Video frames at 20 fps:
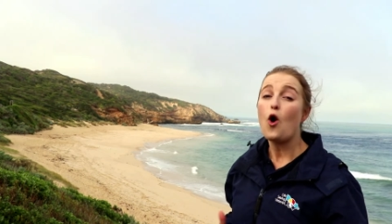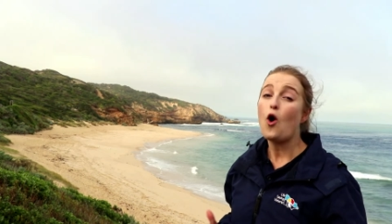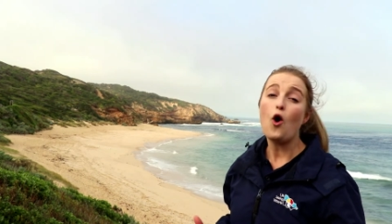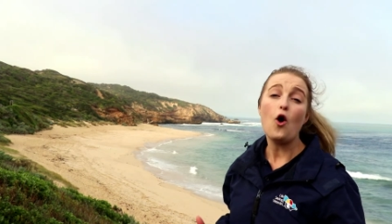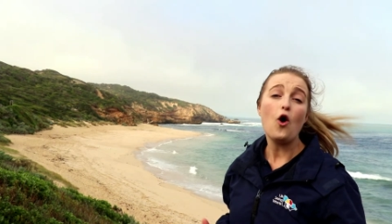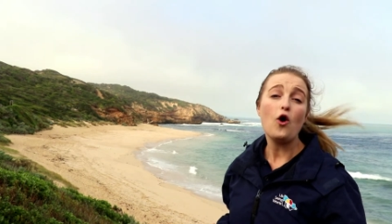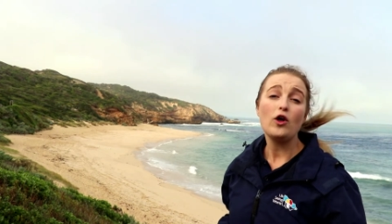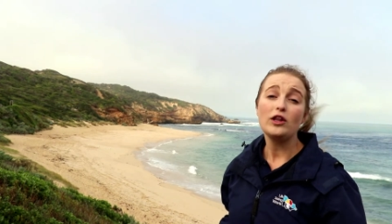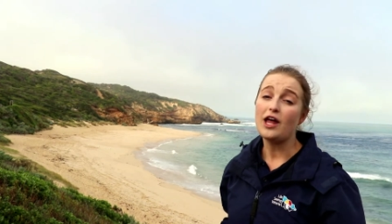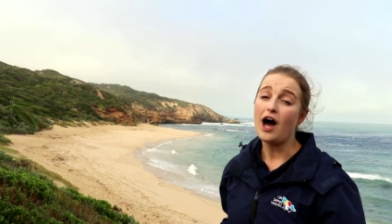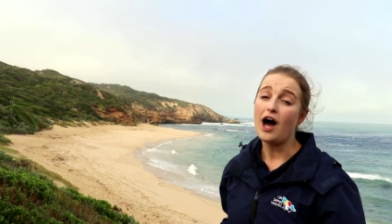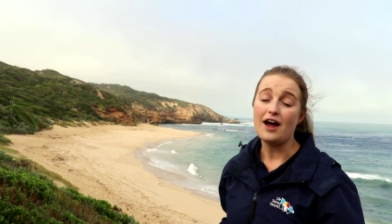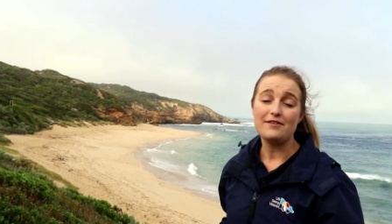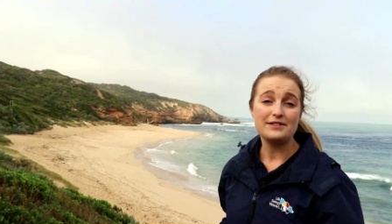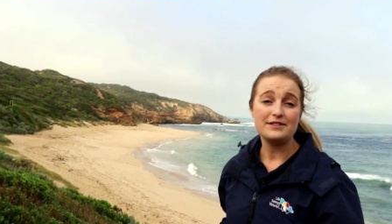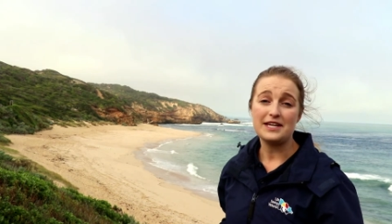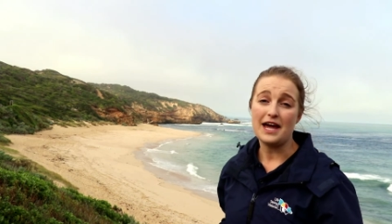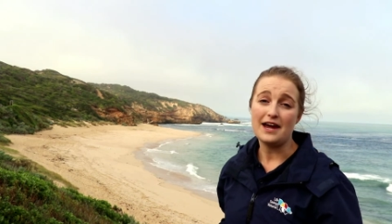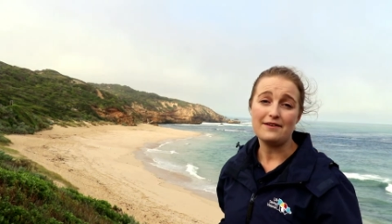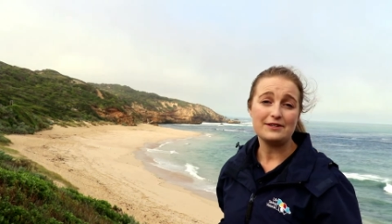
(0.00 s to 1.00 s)
or
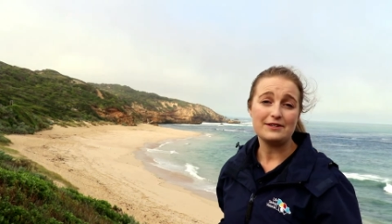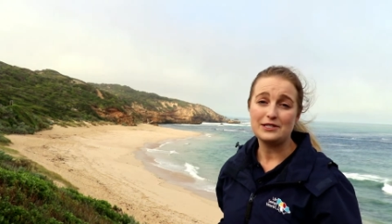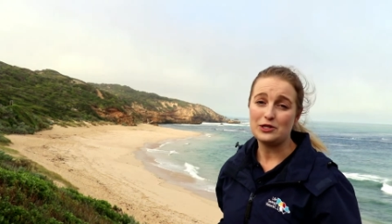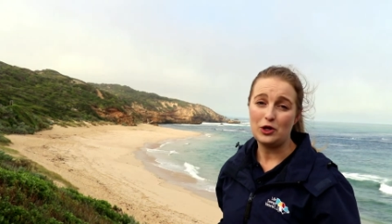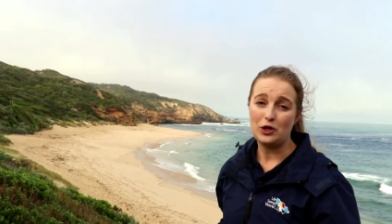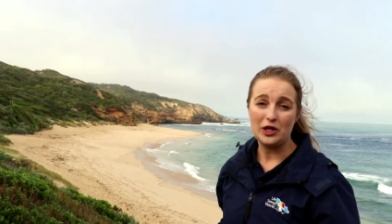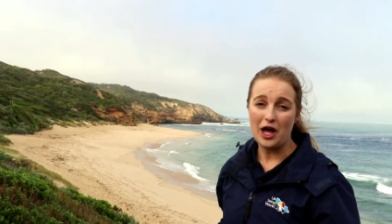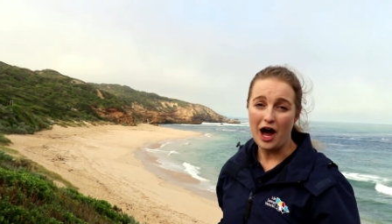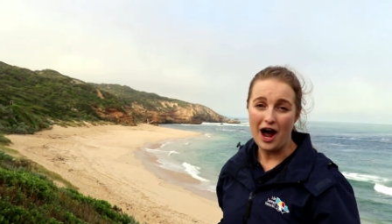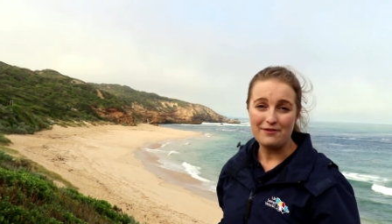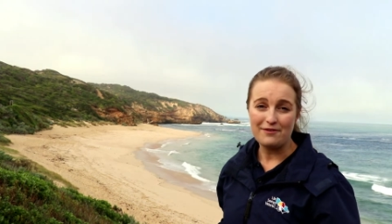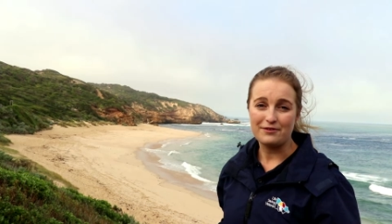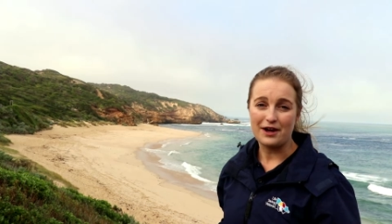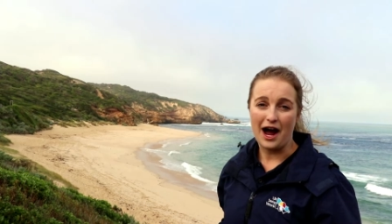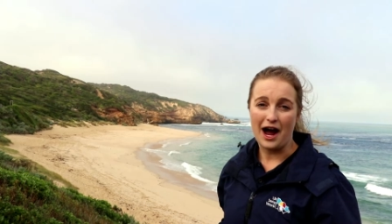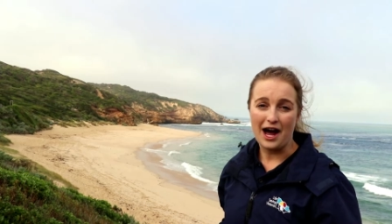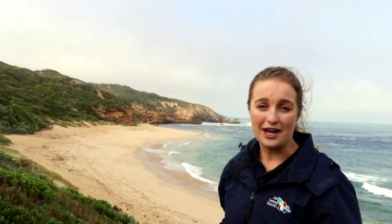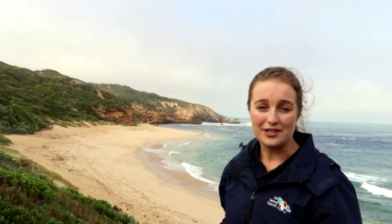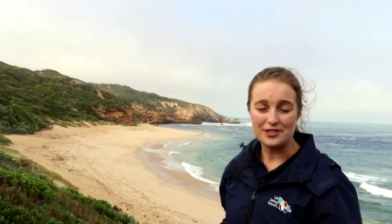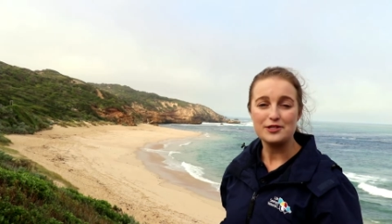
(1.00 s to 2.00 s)
lifesavers or
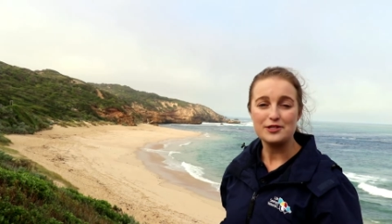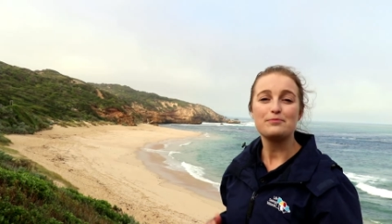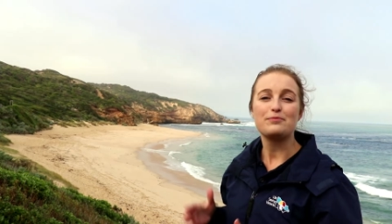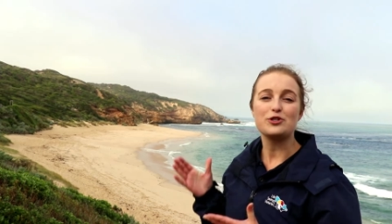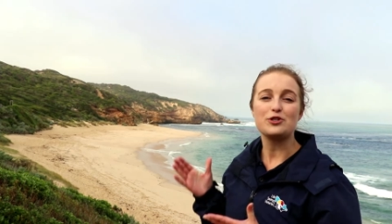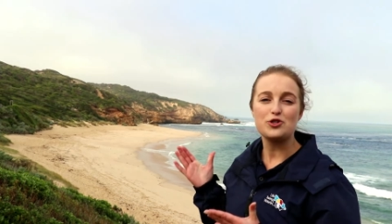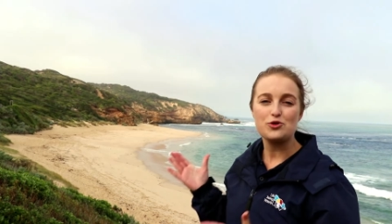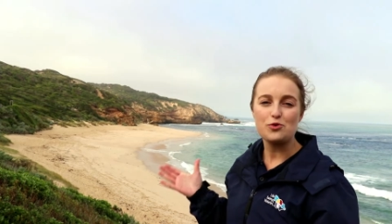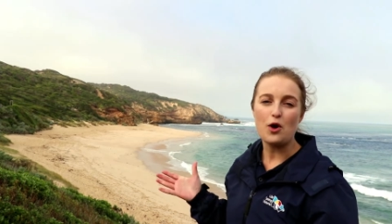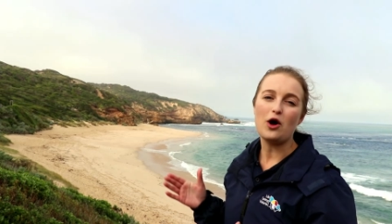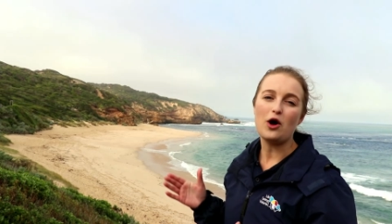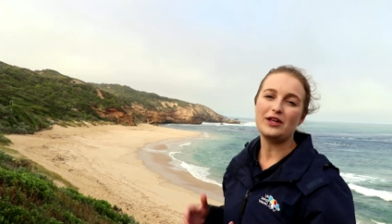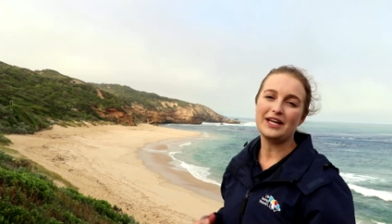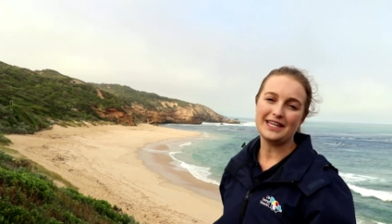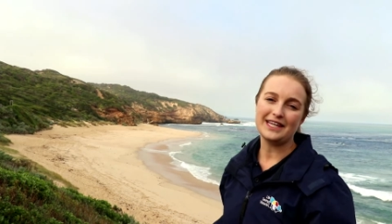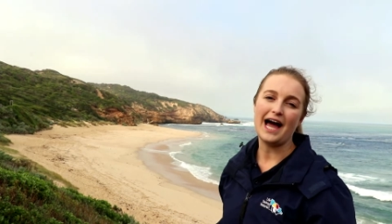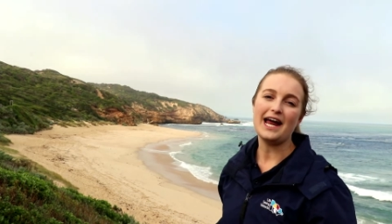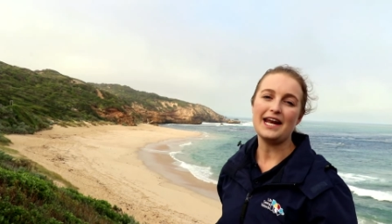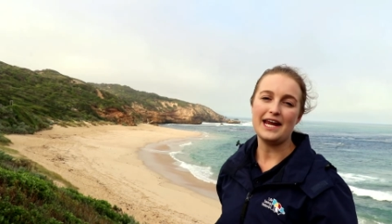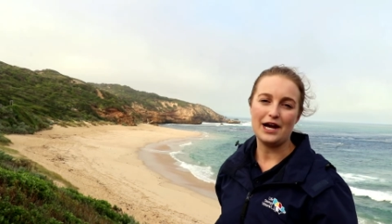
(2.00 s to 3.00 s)
lifeguards patrolling
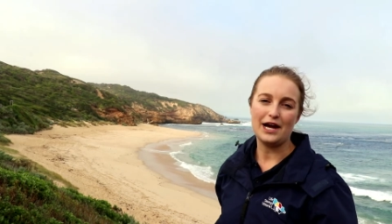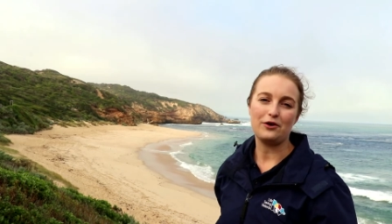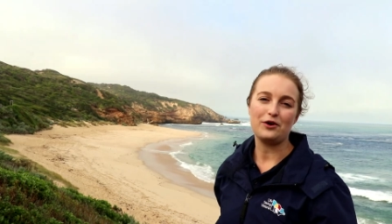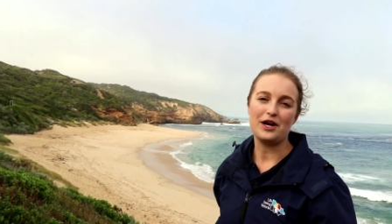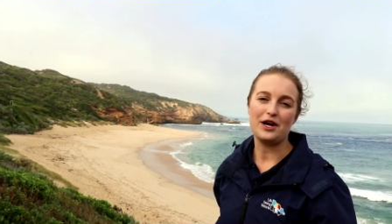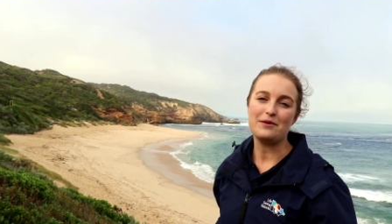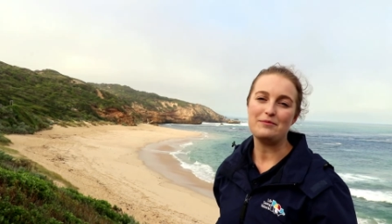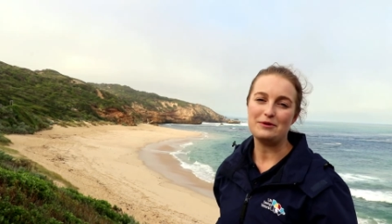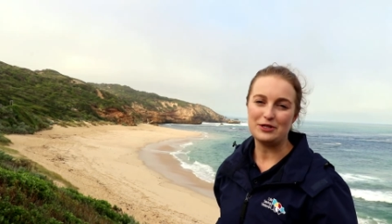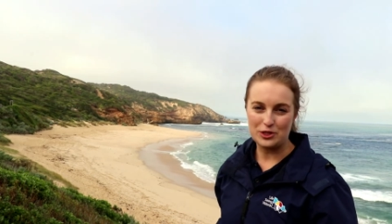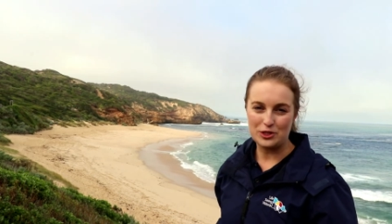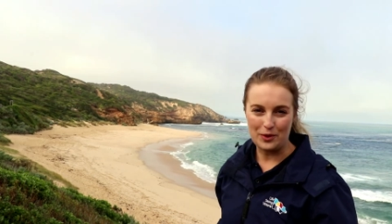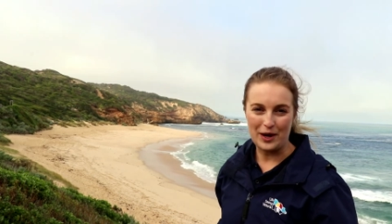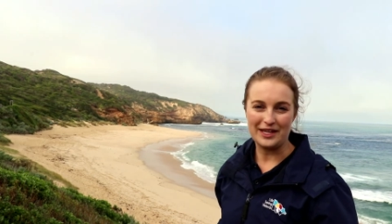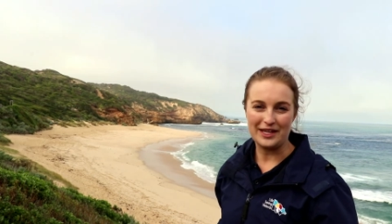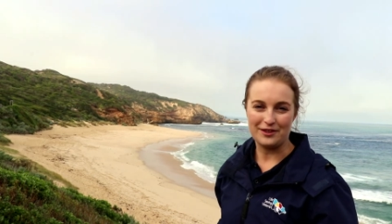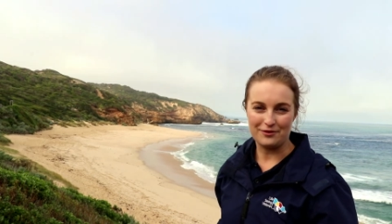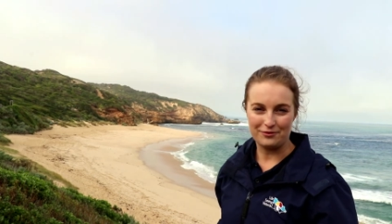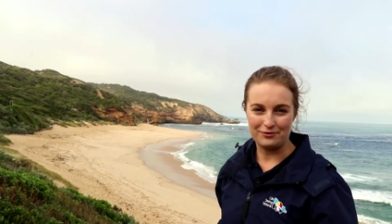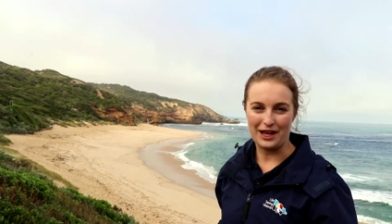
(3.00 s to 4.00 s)
that area
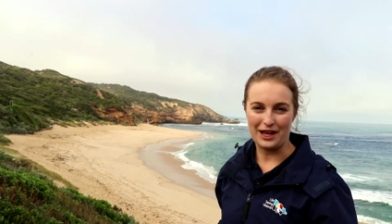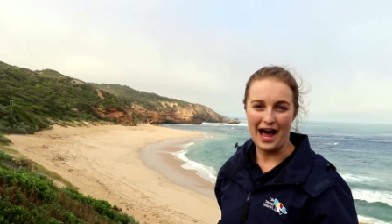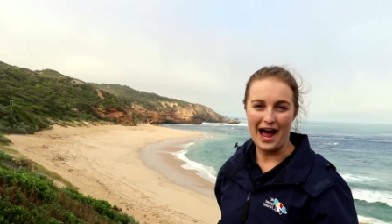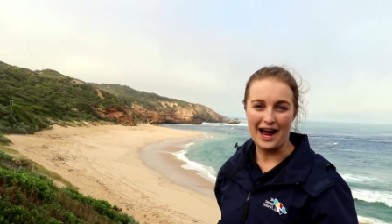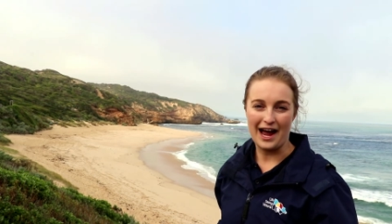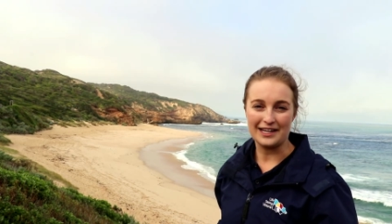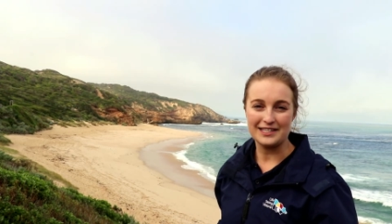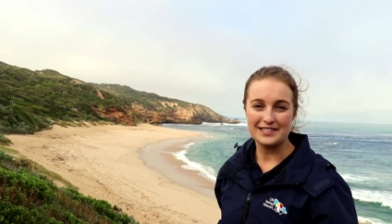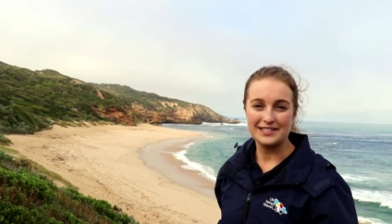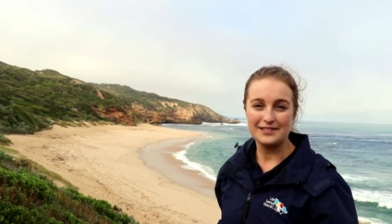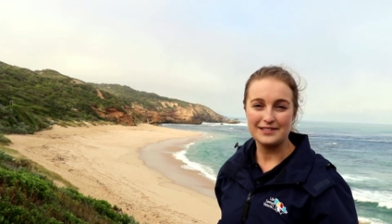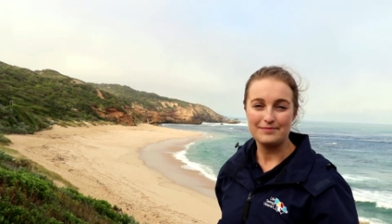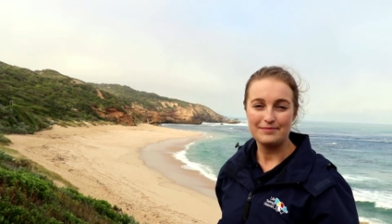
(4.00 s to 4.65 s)
between the flags.